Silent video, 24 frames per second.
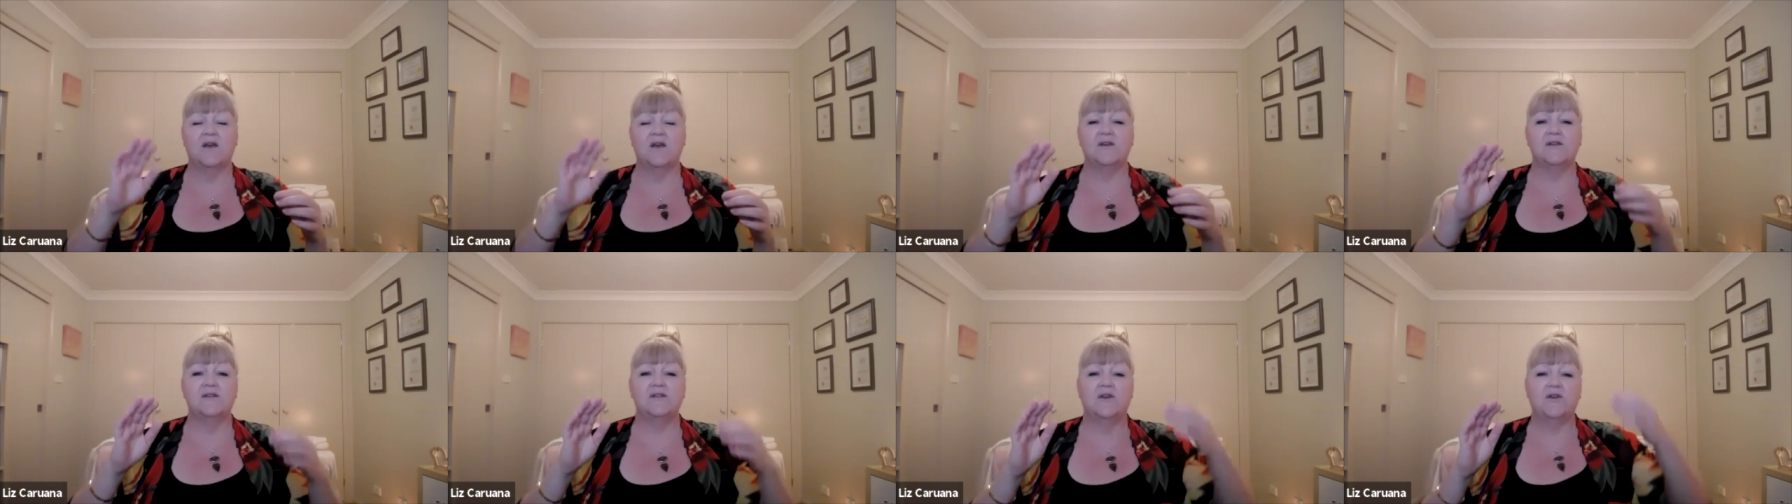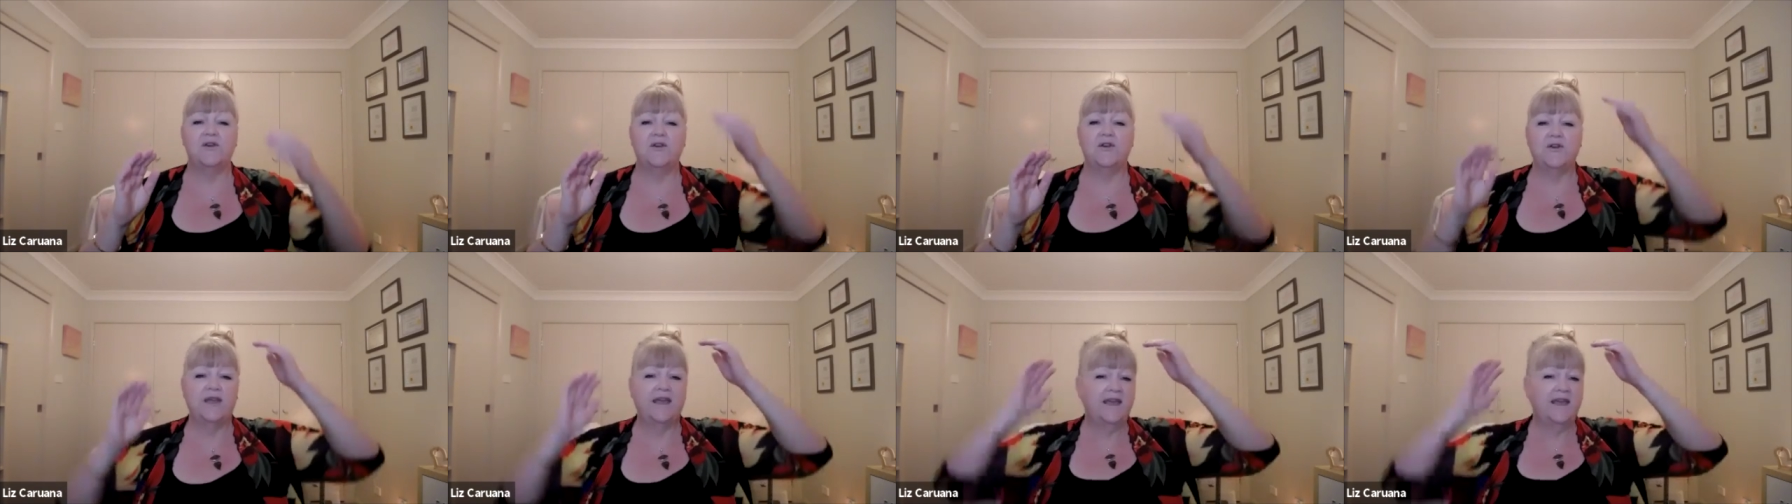So
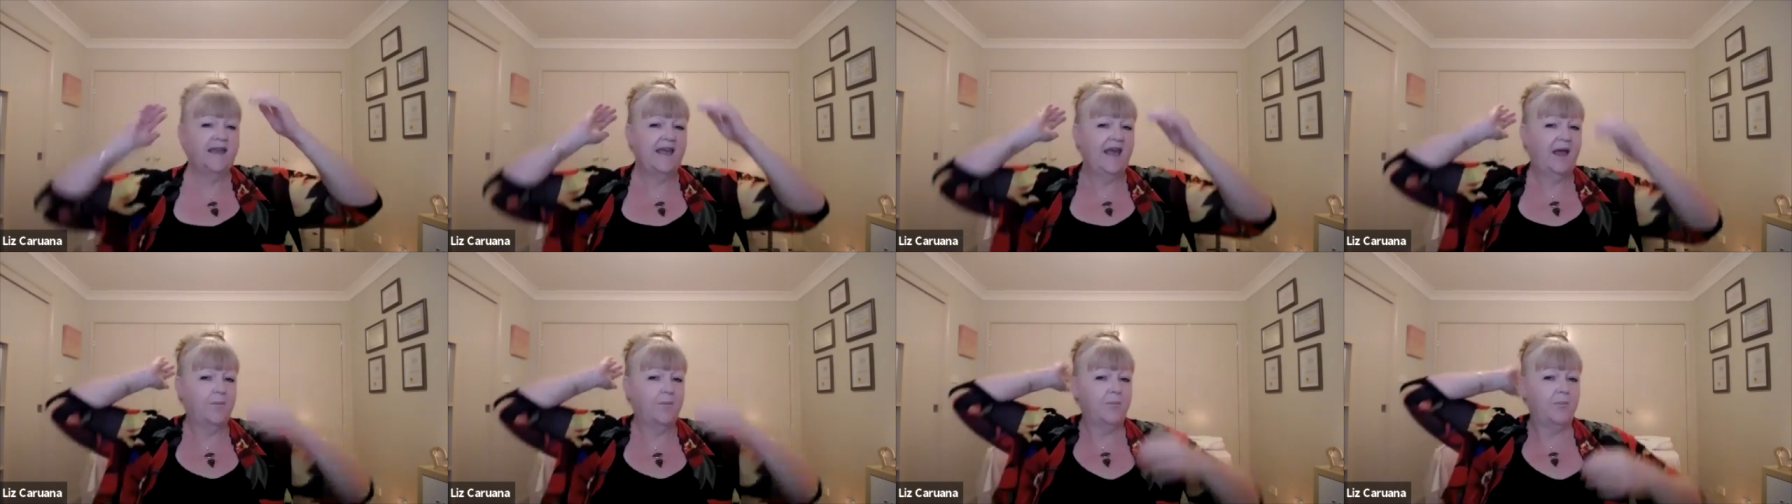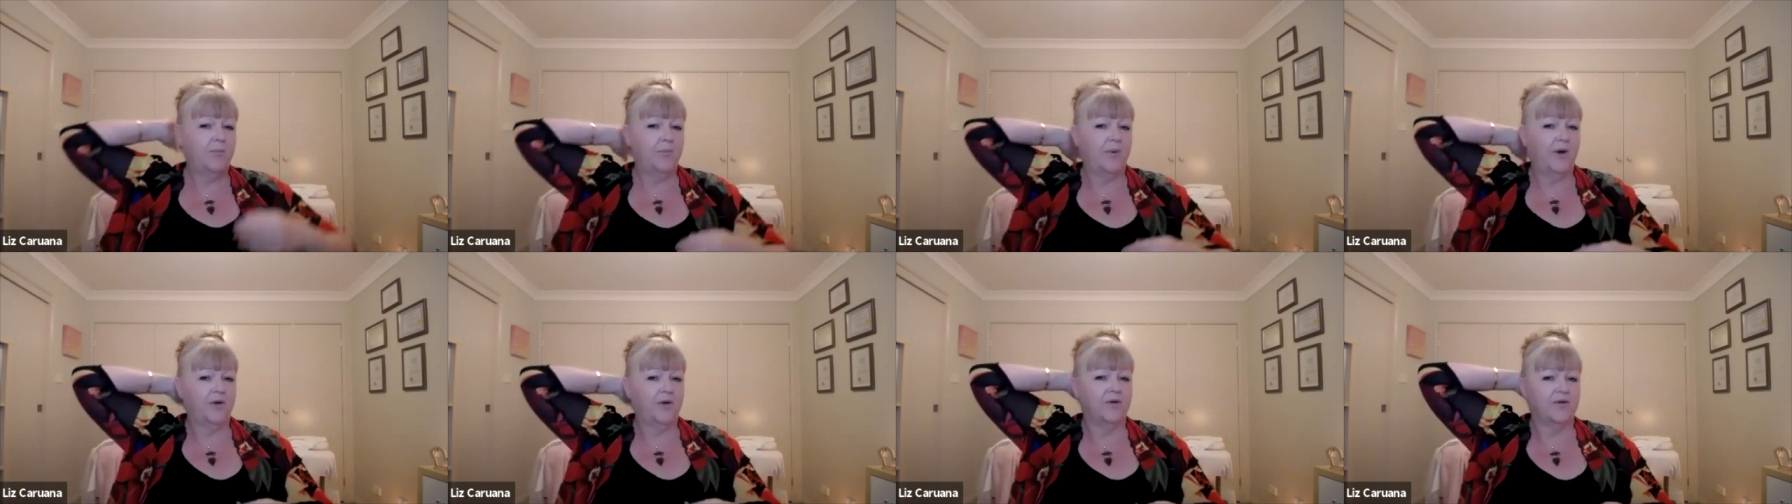you can get
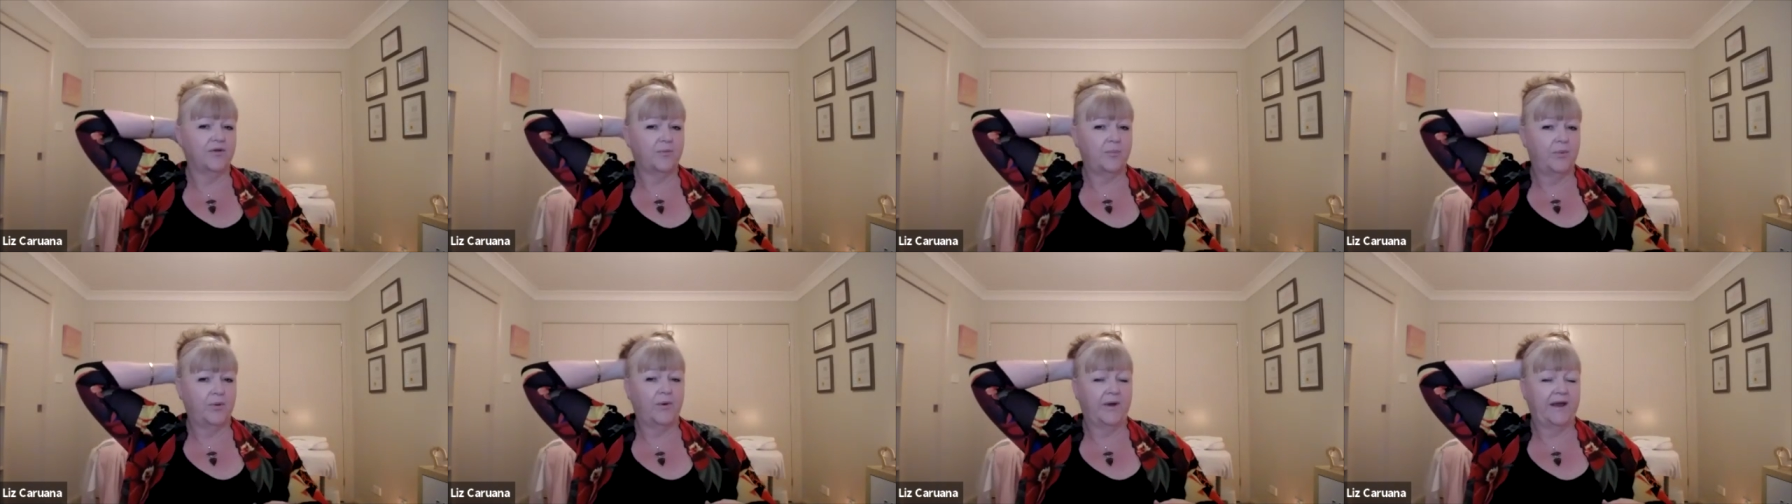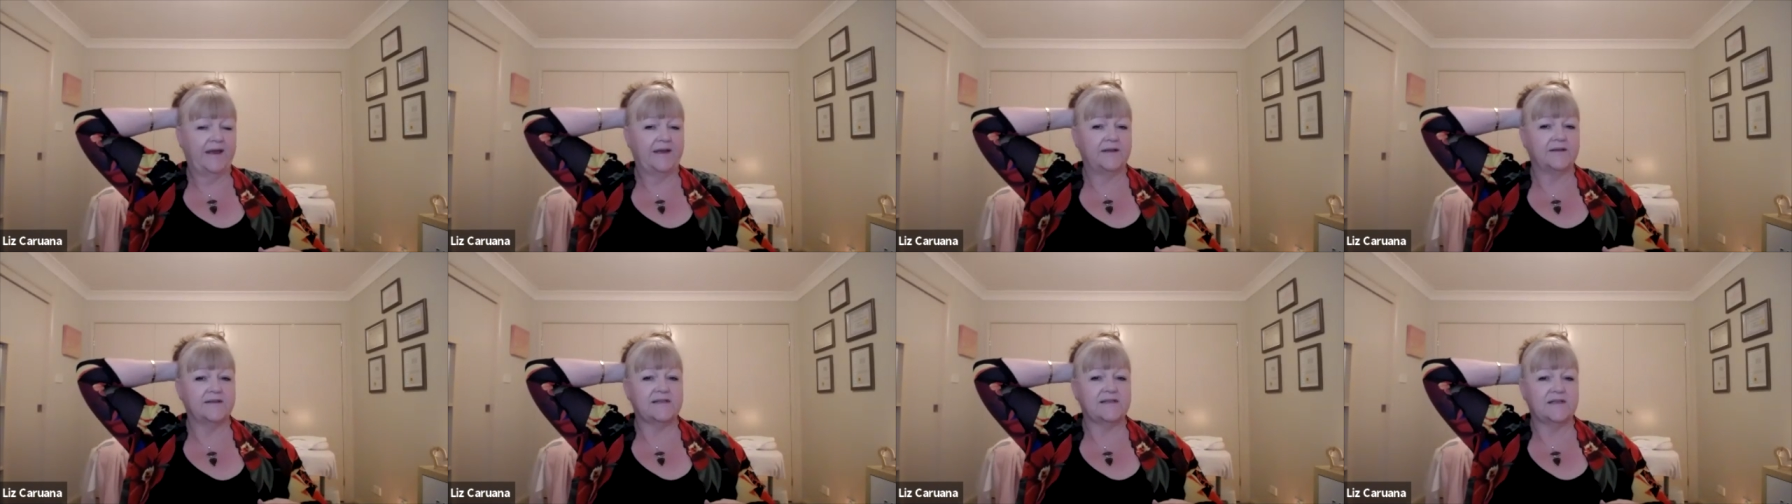both
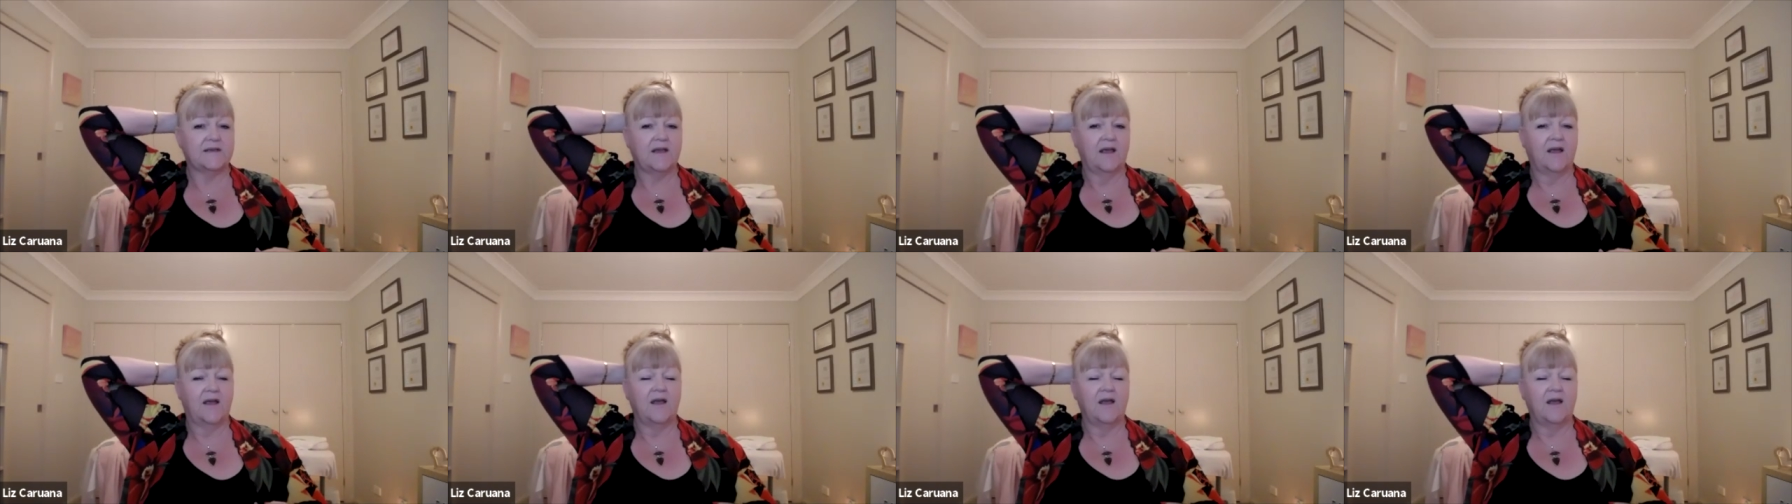points